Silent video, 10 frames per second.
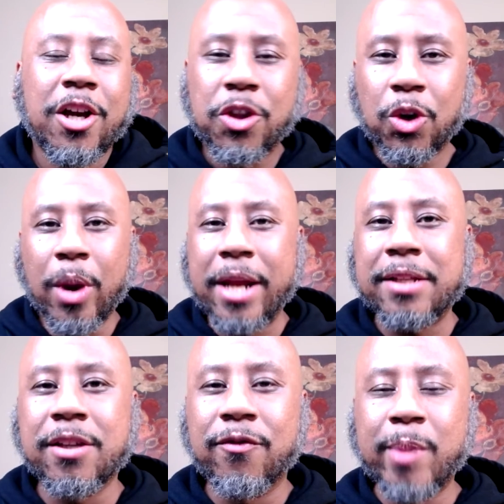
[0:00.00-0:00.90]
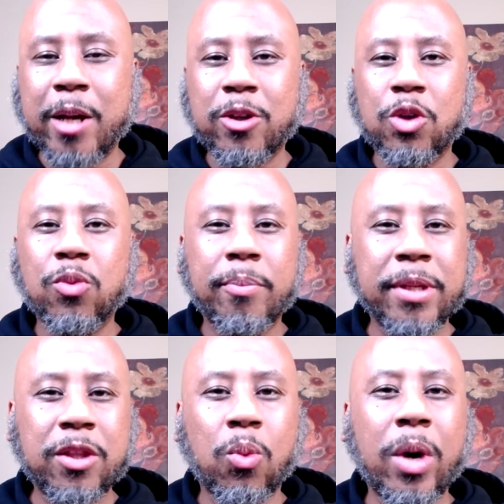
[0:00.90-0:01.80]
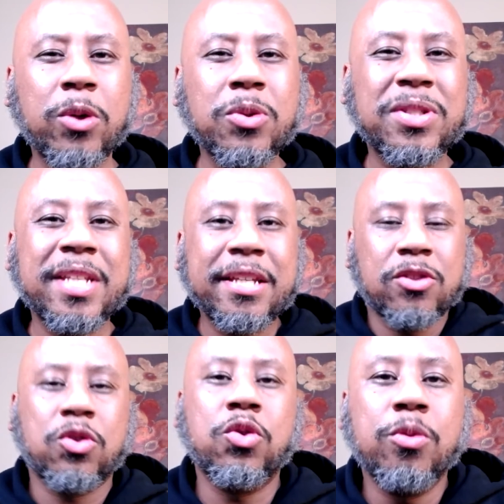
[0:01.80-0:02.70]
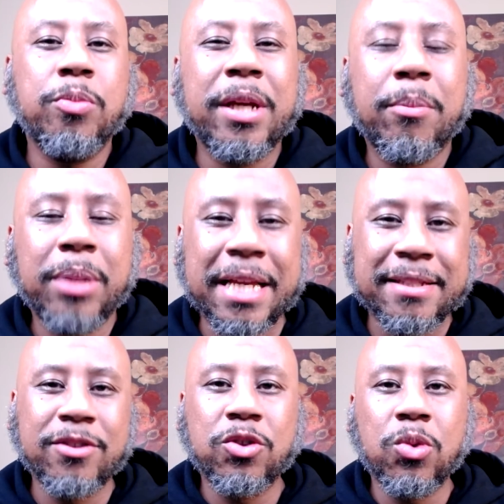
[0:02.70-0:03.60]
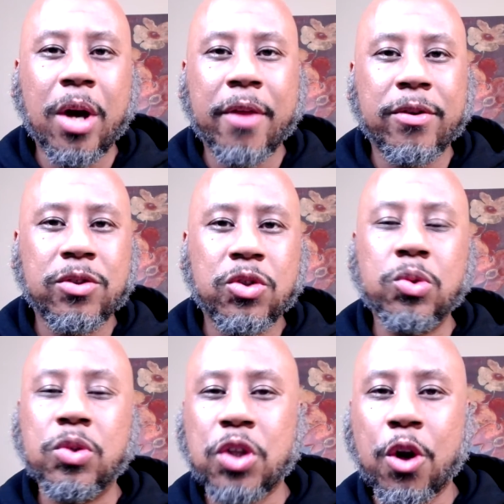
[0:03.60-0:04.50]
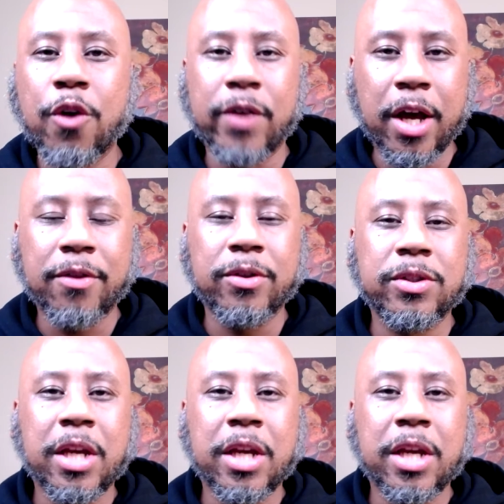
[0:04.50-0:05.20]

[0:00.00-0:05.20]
The greatest among you will be the one who seeks to be a blessing to others, to serve others.